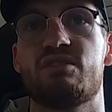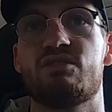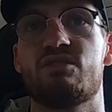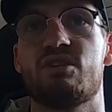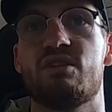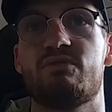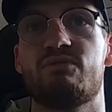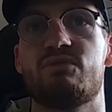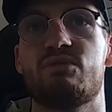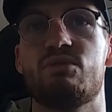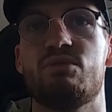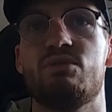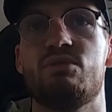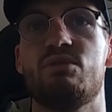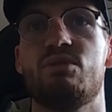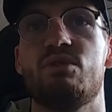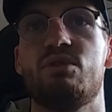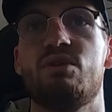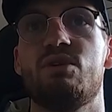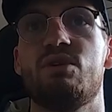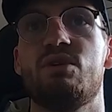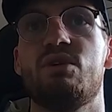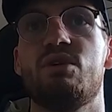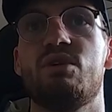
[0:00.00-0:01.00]
it's tough
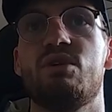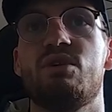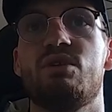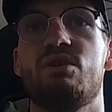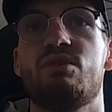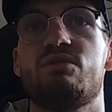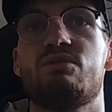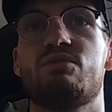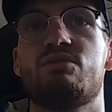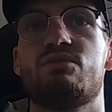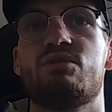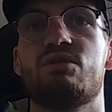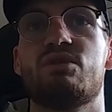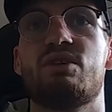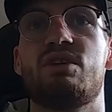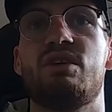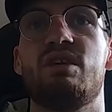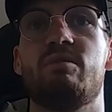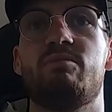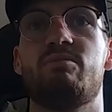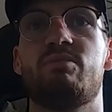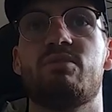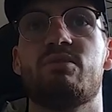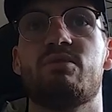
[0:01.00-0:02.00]
to
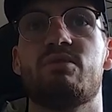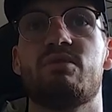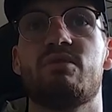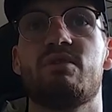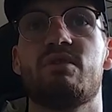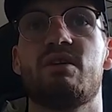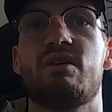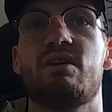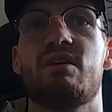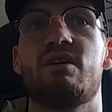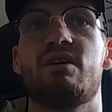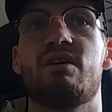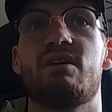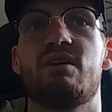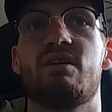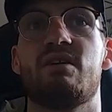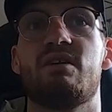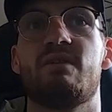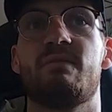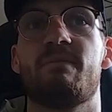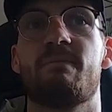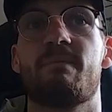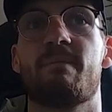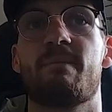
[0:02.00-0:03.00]
keep
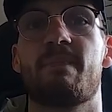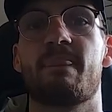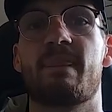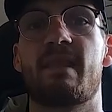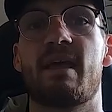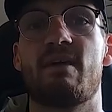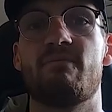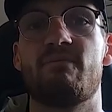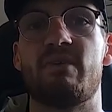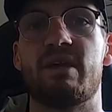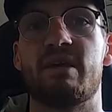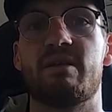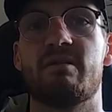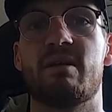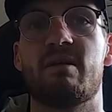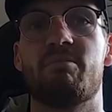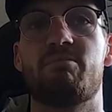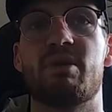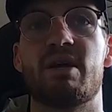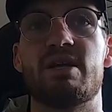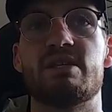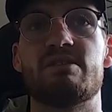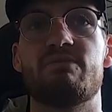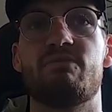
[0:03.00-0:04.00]

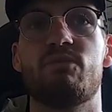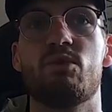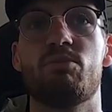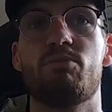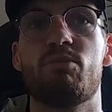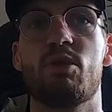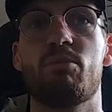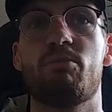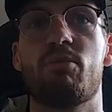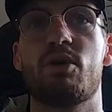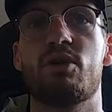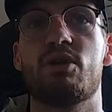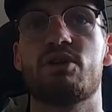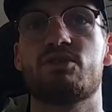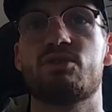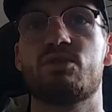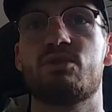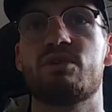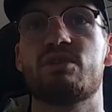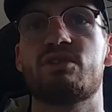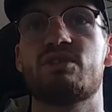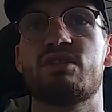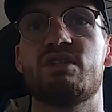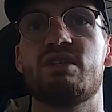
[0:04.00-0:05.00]
having pacey football. But as
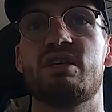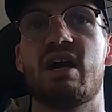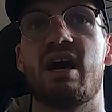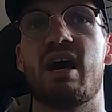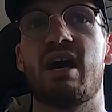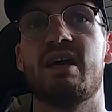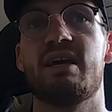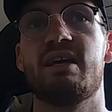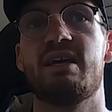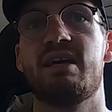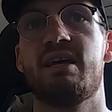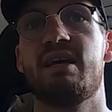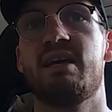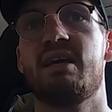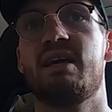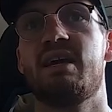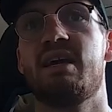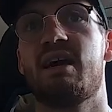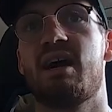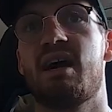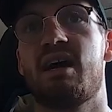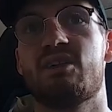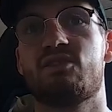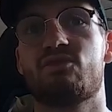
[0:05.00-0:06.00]
you can see, I
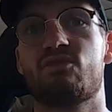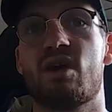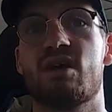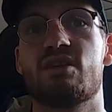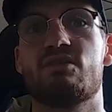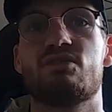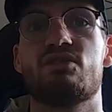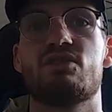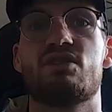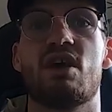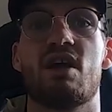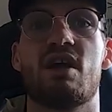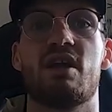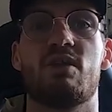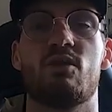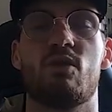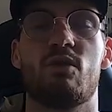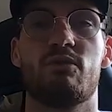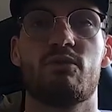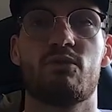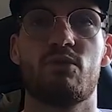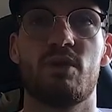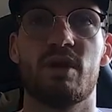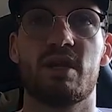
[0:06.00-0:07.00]
try to start it
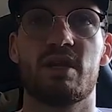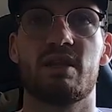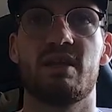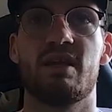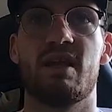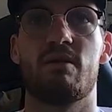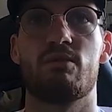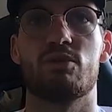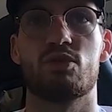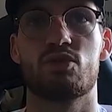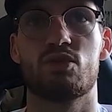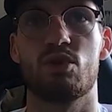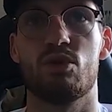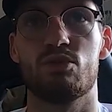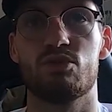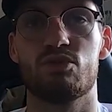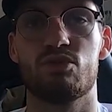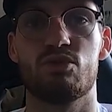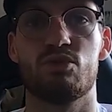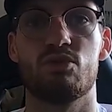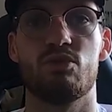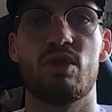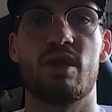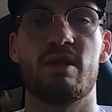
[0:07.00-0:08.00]
off quickly. I was told
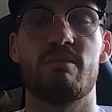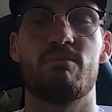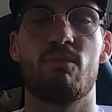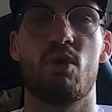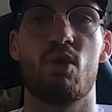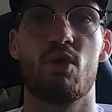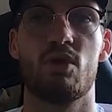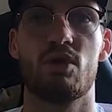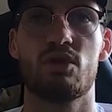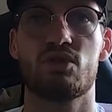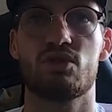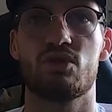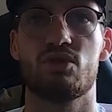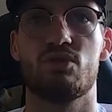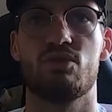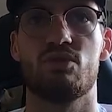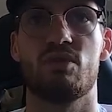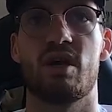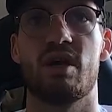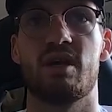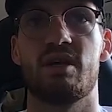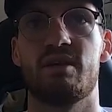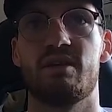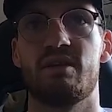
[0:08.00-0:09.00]
to do that more,
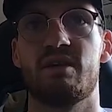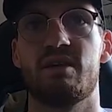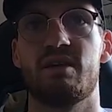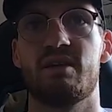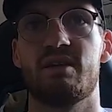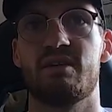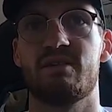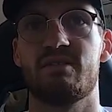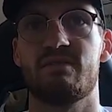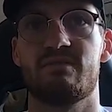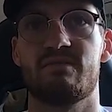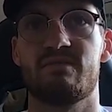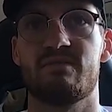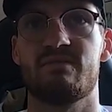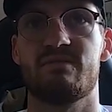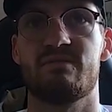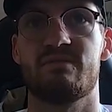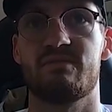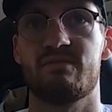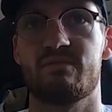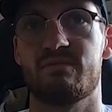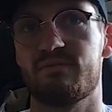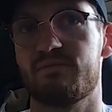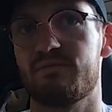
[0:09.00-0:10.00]
so I
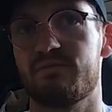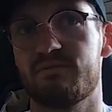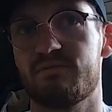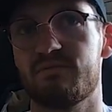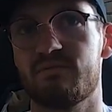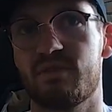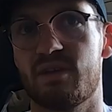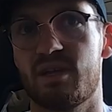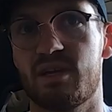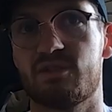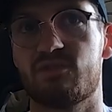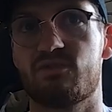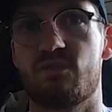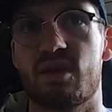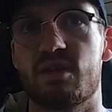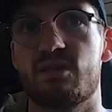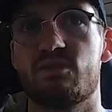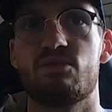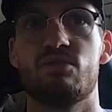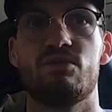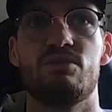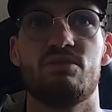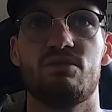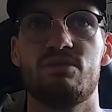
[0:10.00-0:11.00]

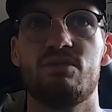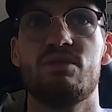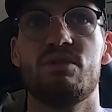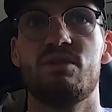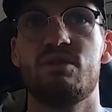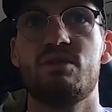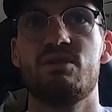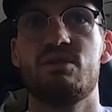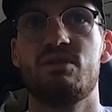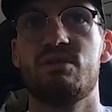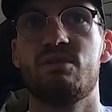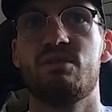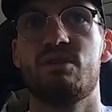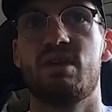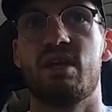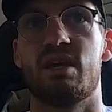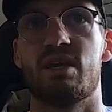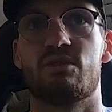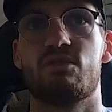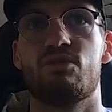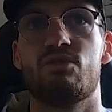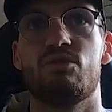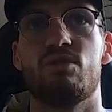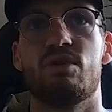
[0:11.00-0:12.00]
tried to
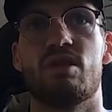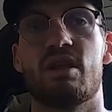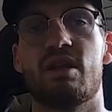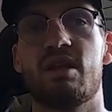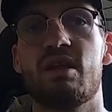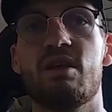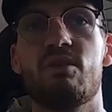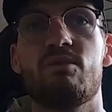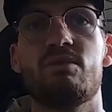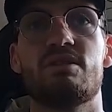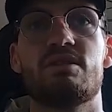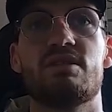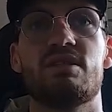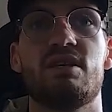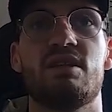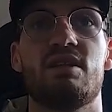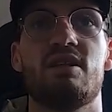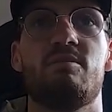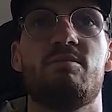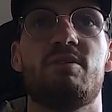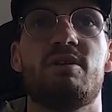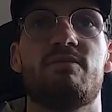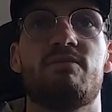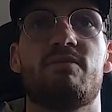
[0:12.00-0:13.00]
do it. And here we see a
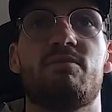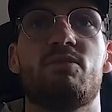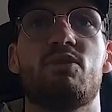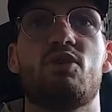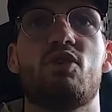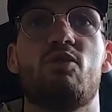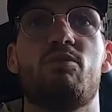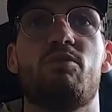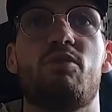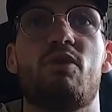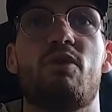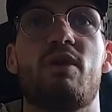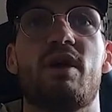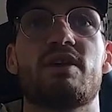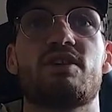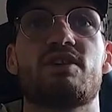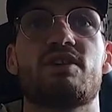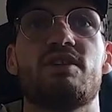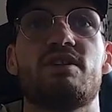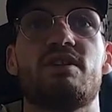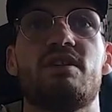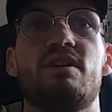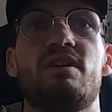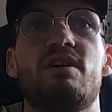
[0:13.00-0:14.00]
little bit from GoPro
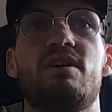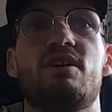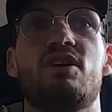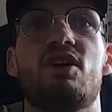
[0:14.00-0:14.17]
action,